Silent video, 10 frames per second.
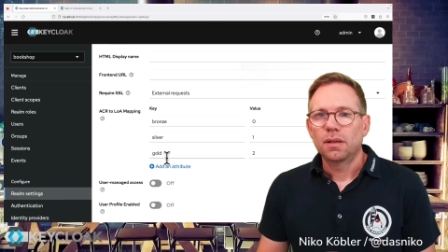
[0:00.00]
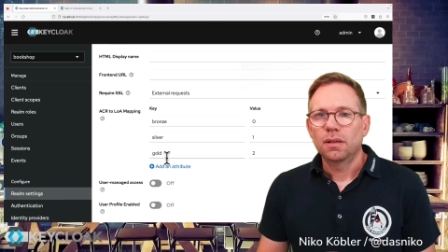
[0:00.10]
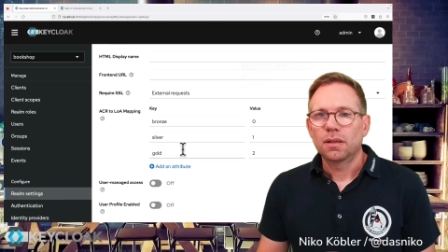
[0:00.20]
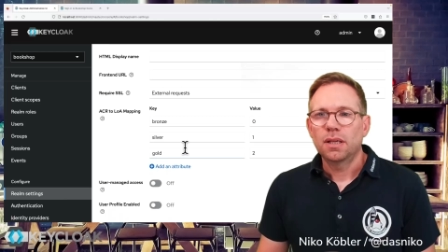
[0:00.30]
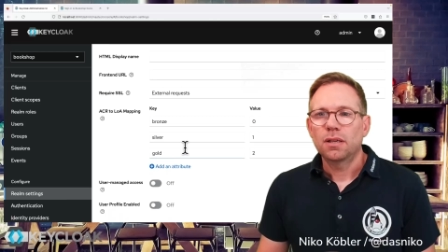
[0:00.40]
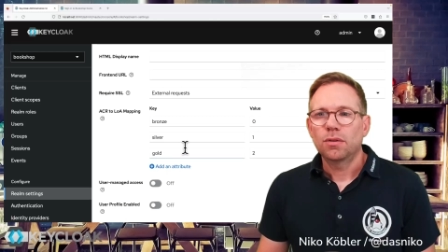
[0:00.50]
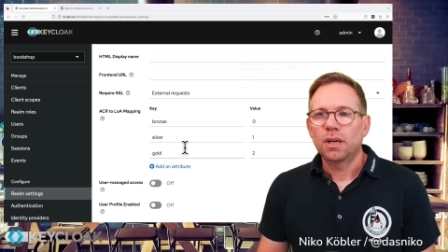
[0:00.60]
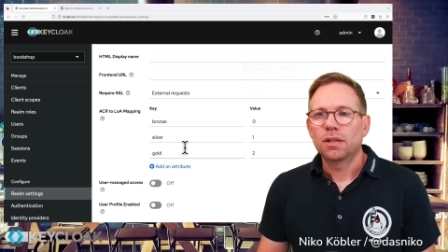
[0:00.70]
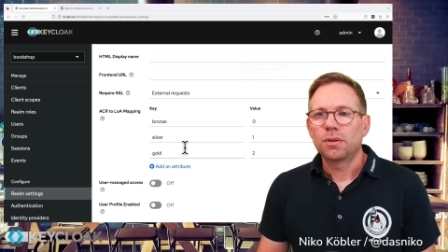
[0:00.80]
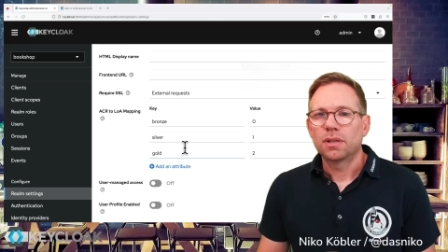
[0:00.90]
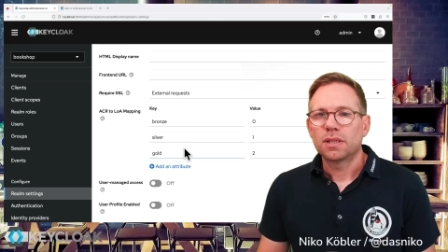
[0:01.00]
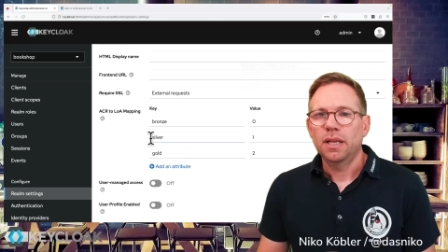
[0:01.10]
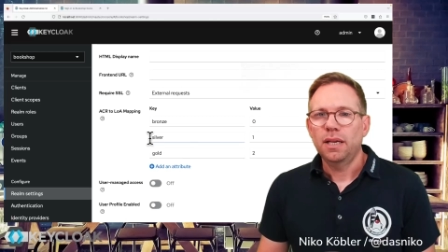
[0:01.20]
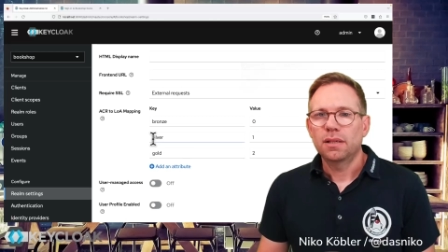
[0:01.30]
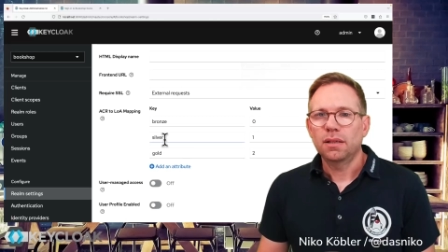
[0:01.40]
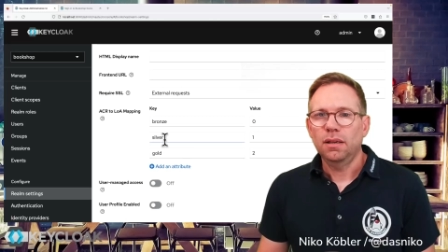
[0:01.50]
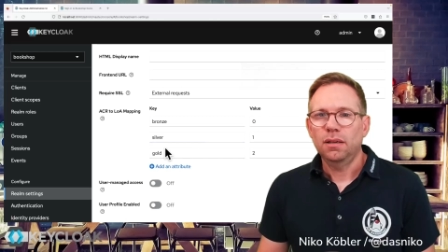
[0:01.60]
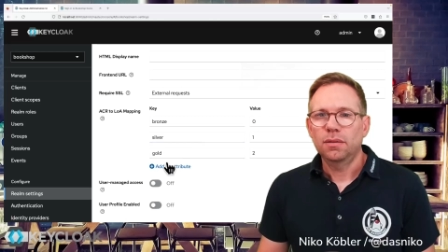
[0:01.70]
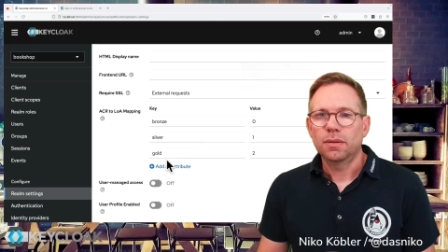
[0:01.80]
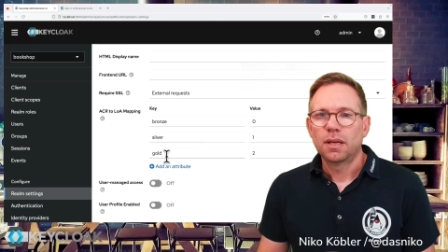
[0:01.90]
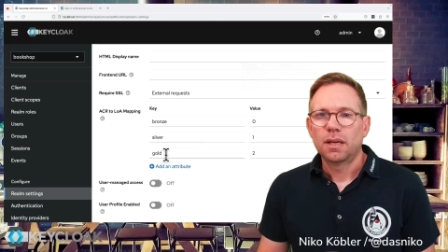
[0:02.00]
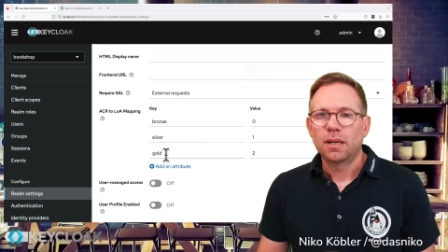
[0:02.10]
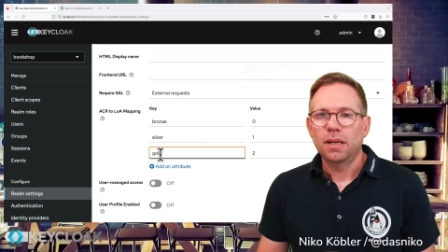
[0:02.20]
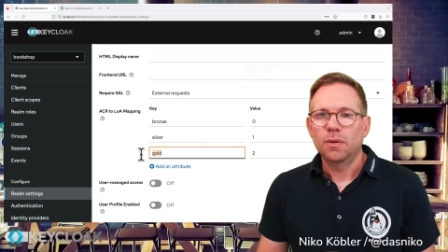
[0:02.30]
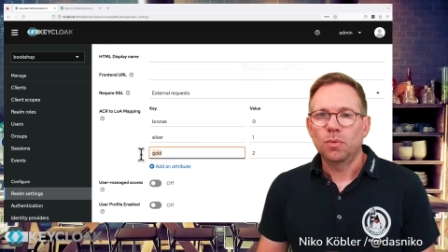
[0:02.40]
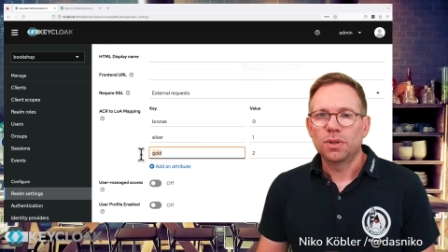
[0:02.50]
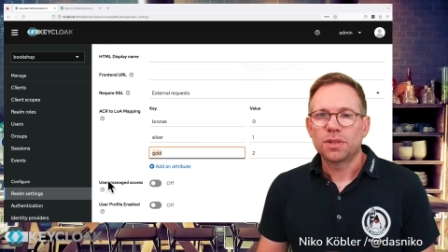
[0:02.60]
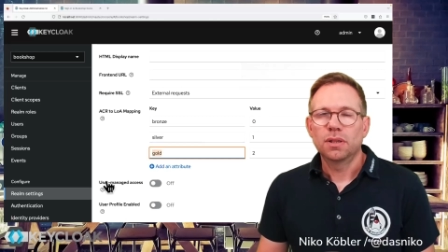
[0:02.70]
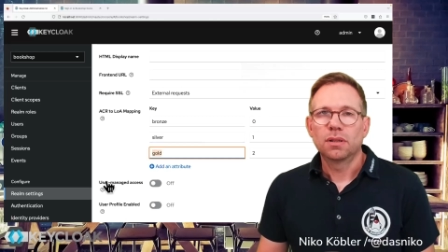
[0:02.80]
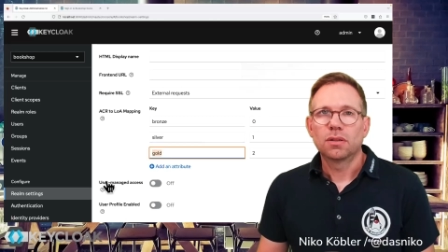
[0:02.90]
Keycloak can translate, it was